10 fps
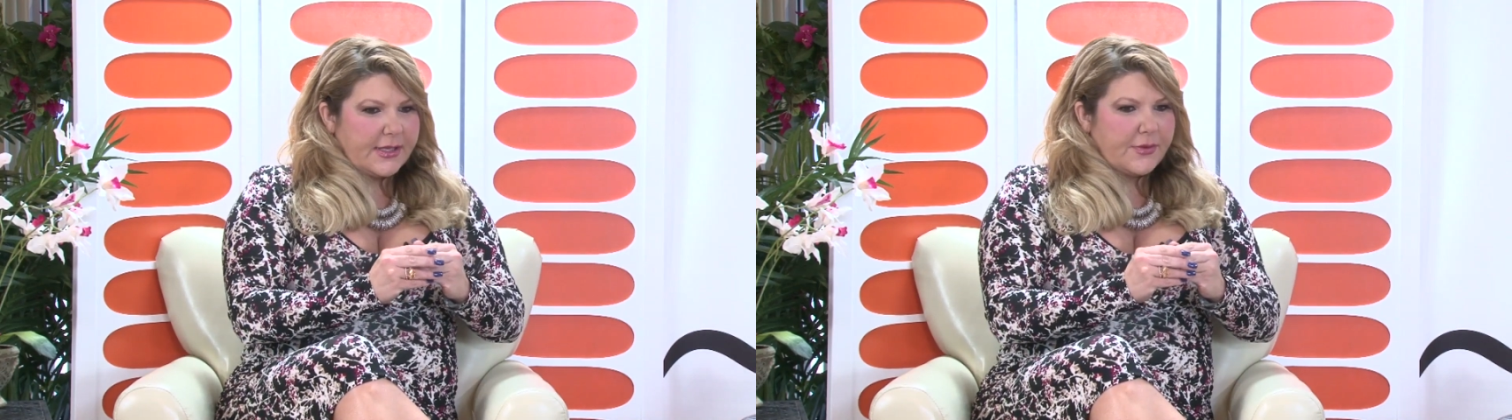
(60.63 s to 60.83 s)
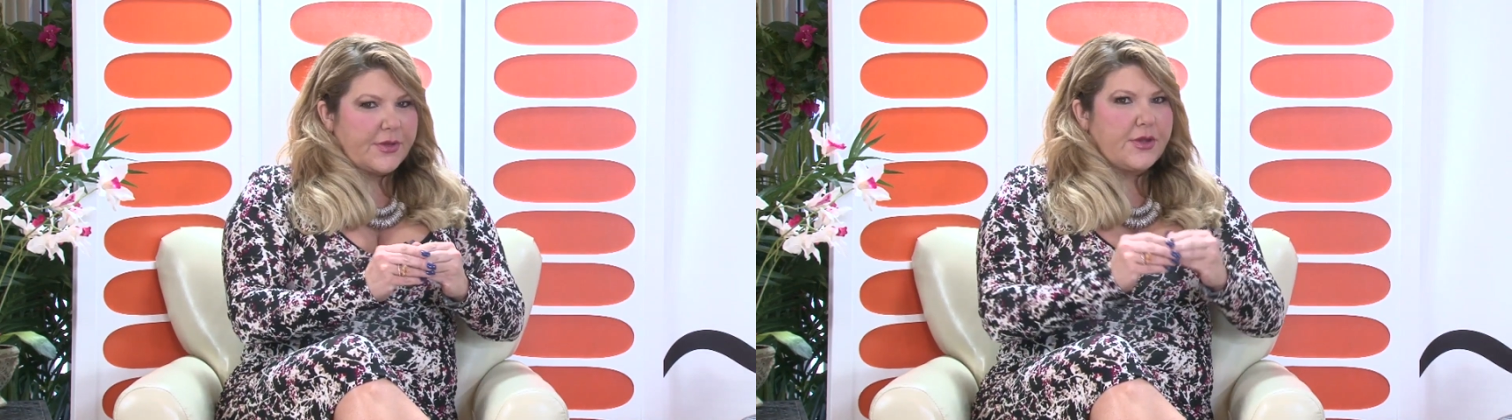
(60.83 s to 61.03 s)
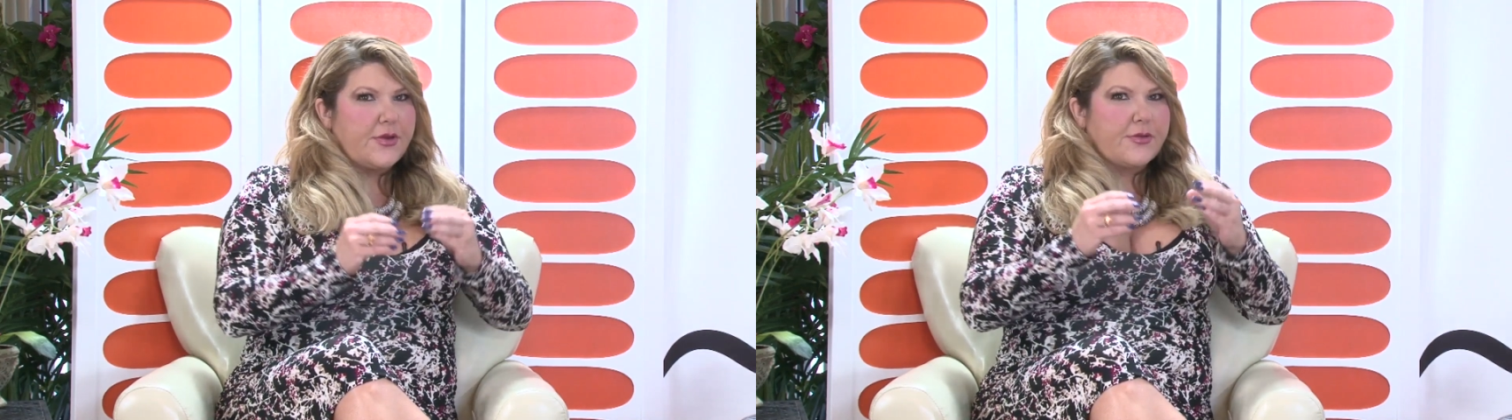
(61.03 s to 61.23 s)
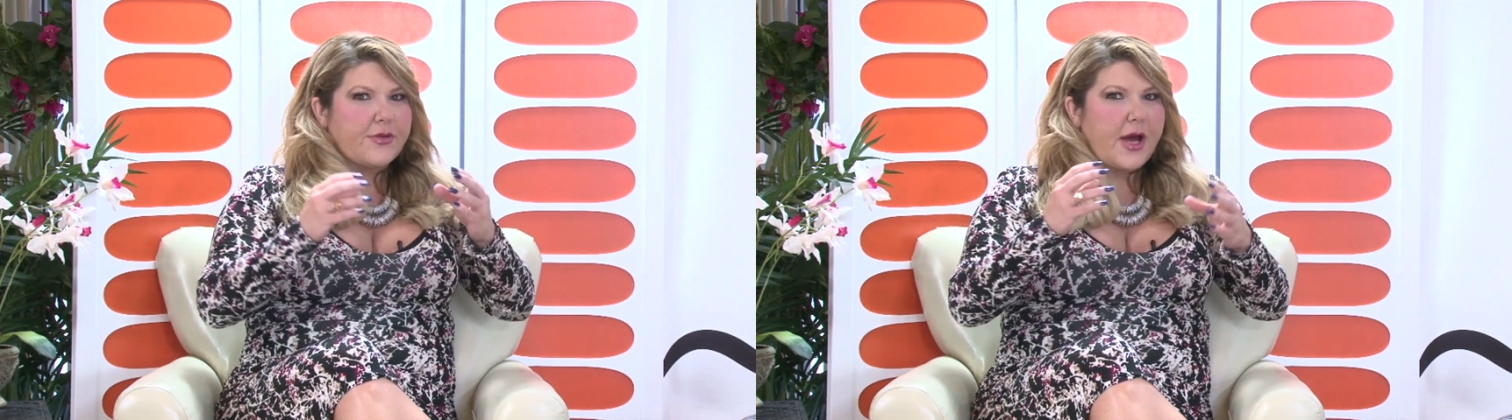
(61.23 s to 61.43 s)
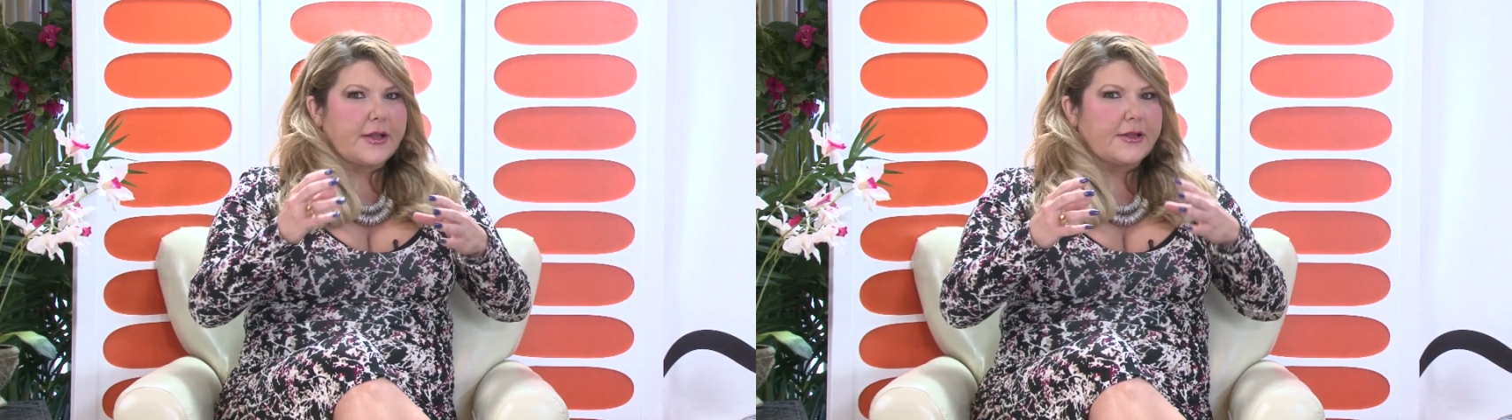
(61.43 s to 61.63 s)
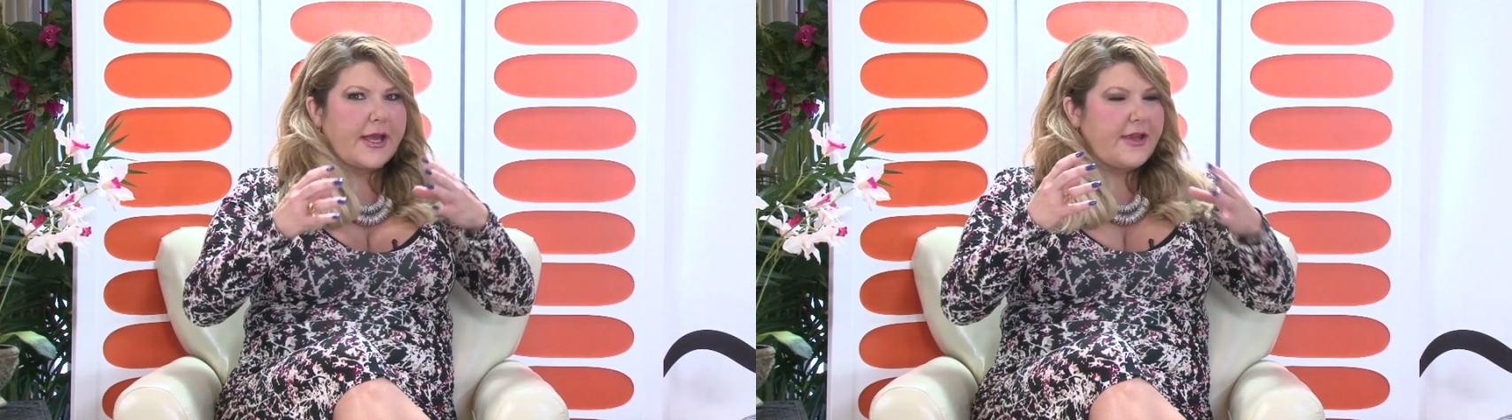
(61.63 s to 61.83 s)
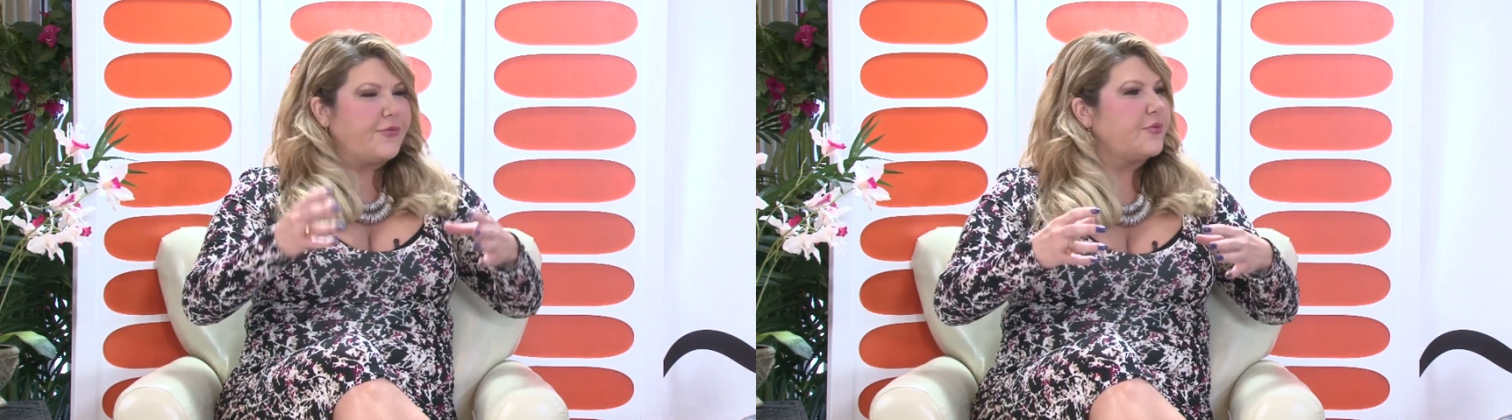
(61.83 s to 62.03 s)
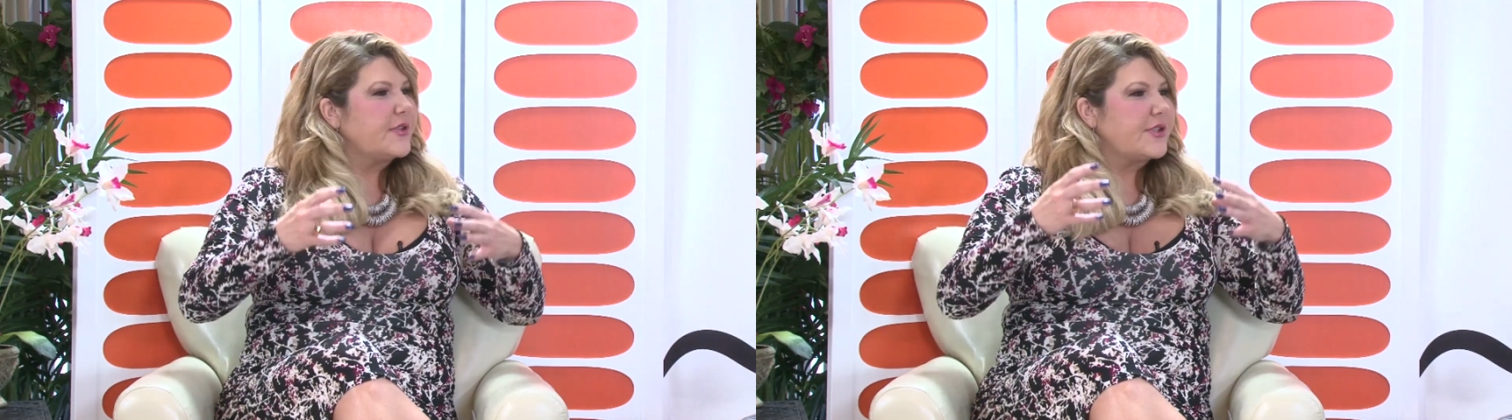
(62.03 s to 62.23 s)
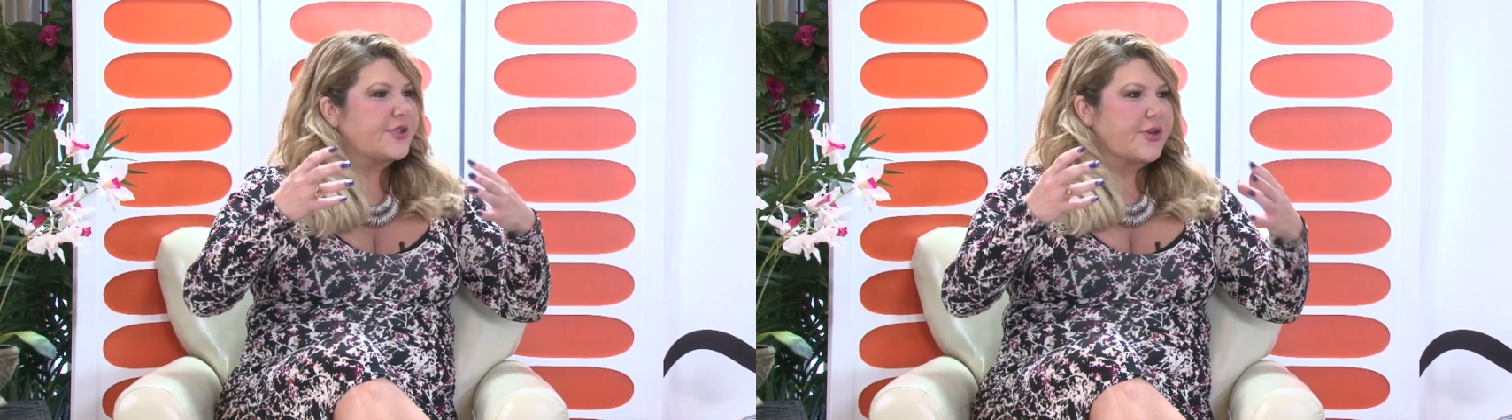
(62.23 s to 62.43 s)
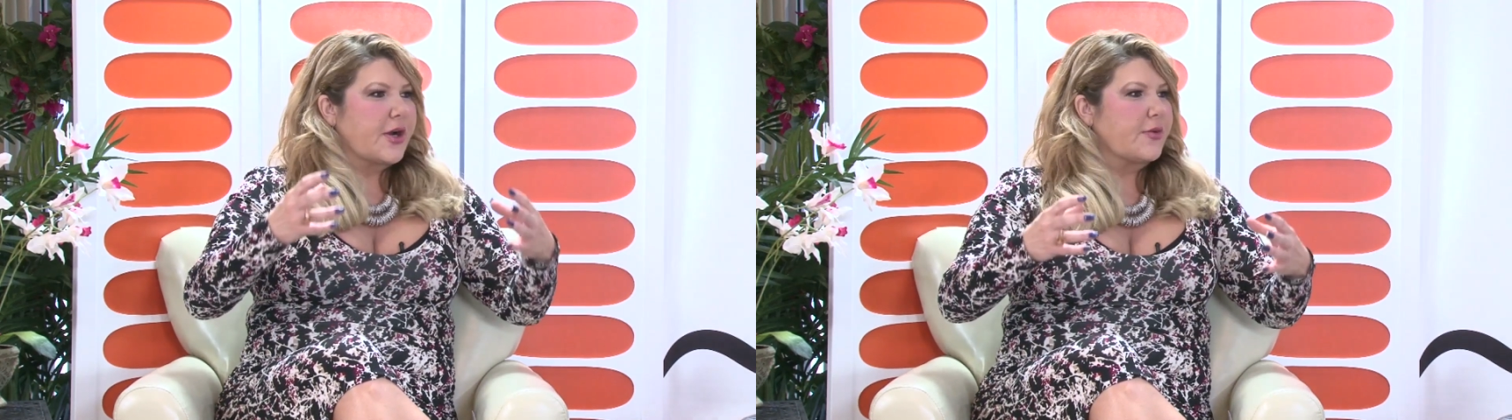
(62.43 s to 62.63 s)
you know, you thought life would
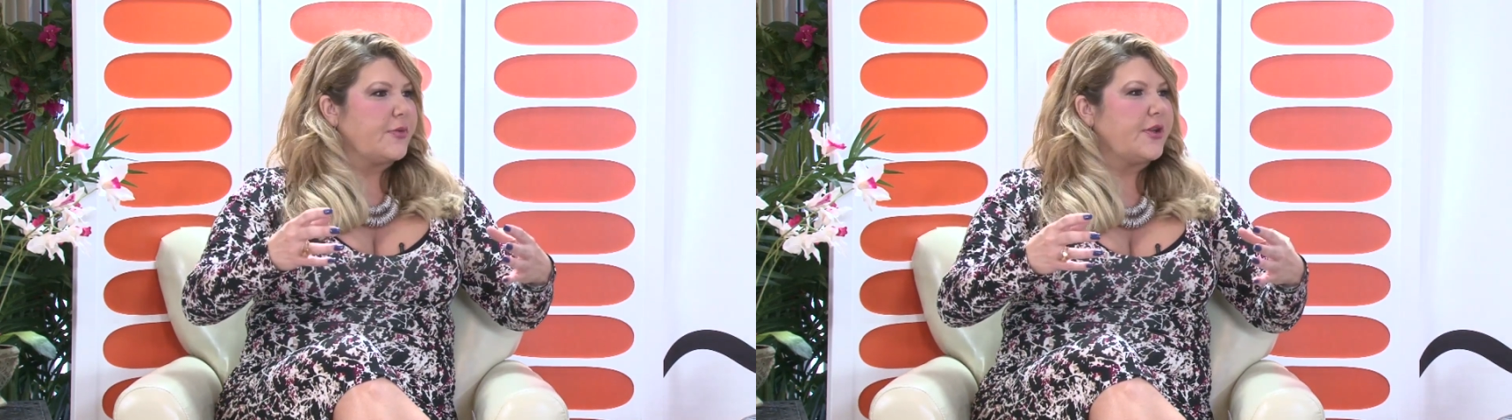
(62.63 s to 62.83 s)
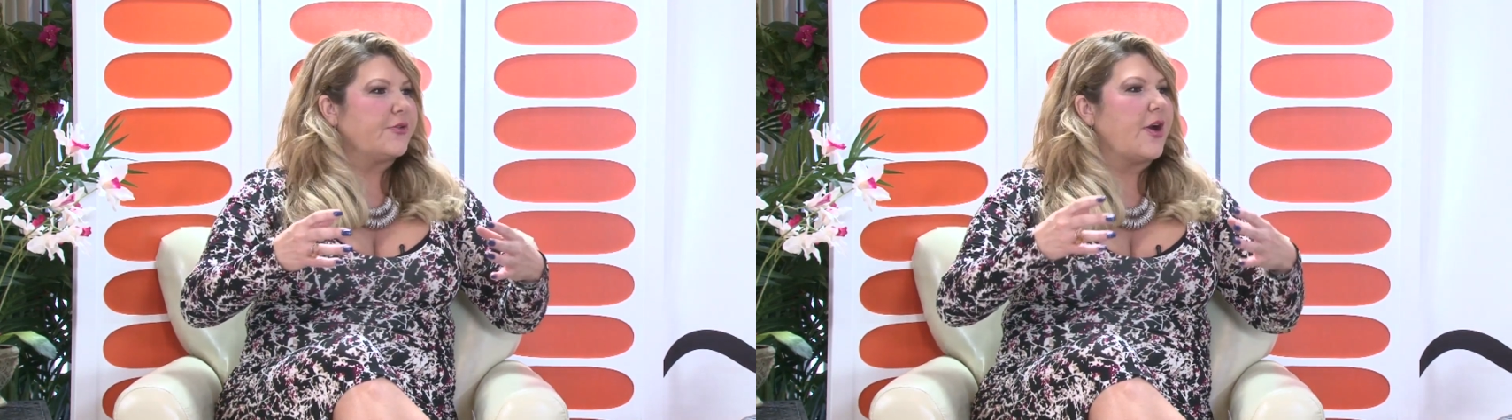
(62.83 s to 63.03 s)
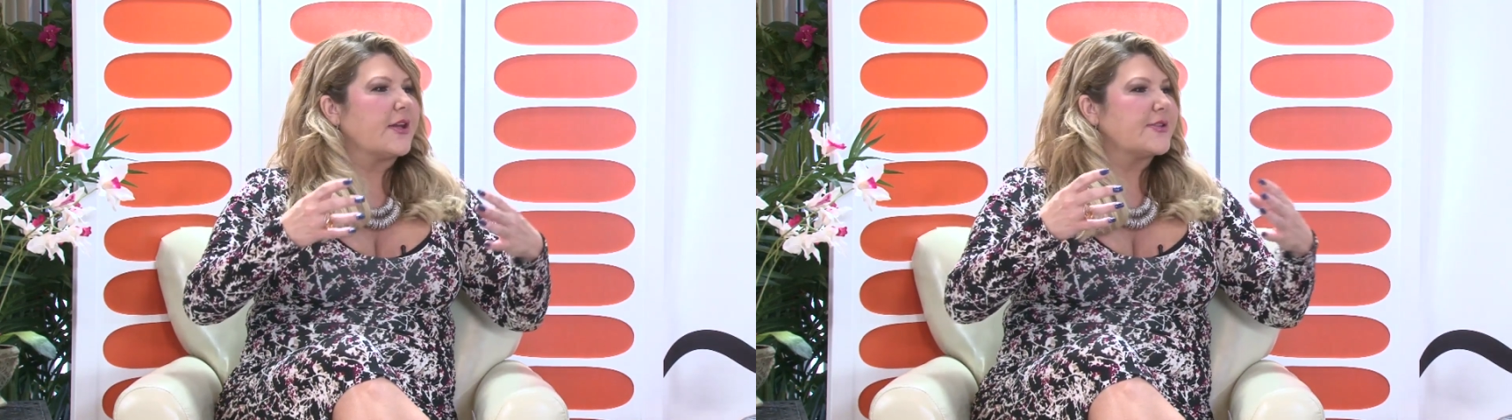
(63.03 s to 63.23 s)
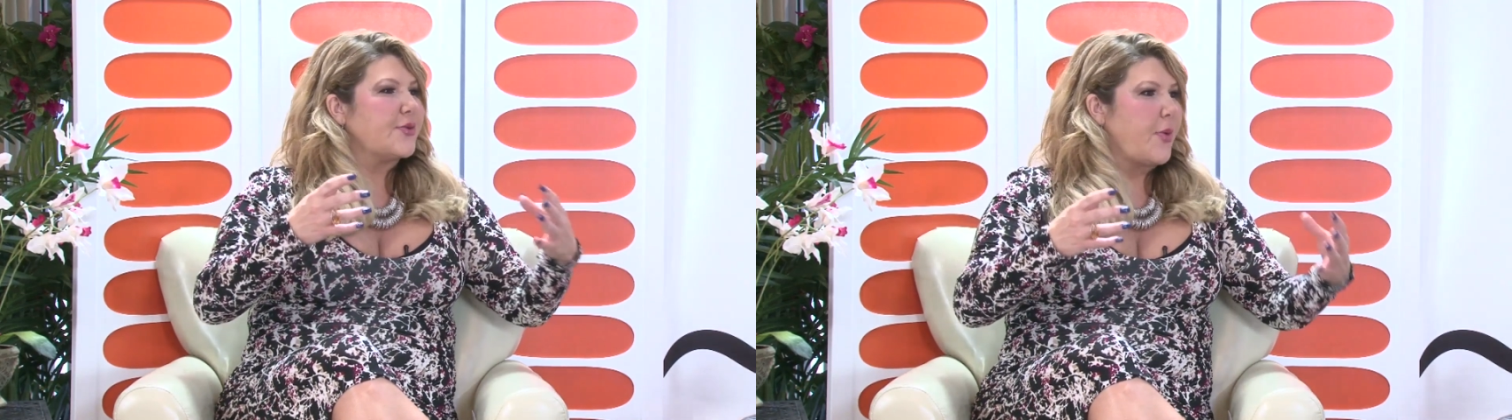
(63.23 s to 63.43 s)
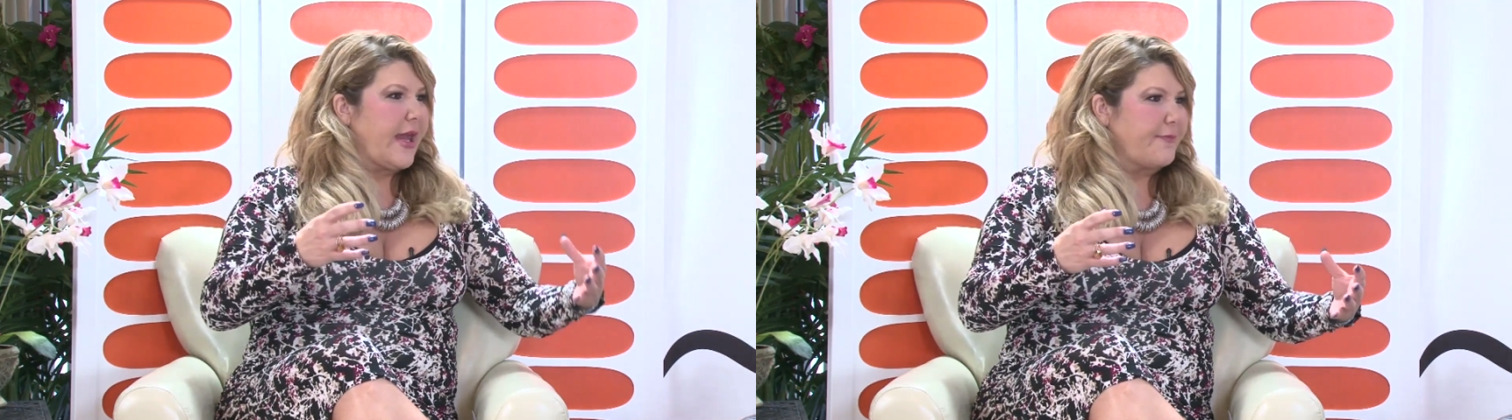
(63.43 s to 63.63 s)
start when you lost the weight.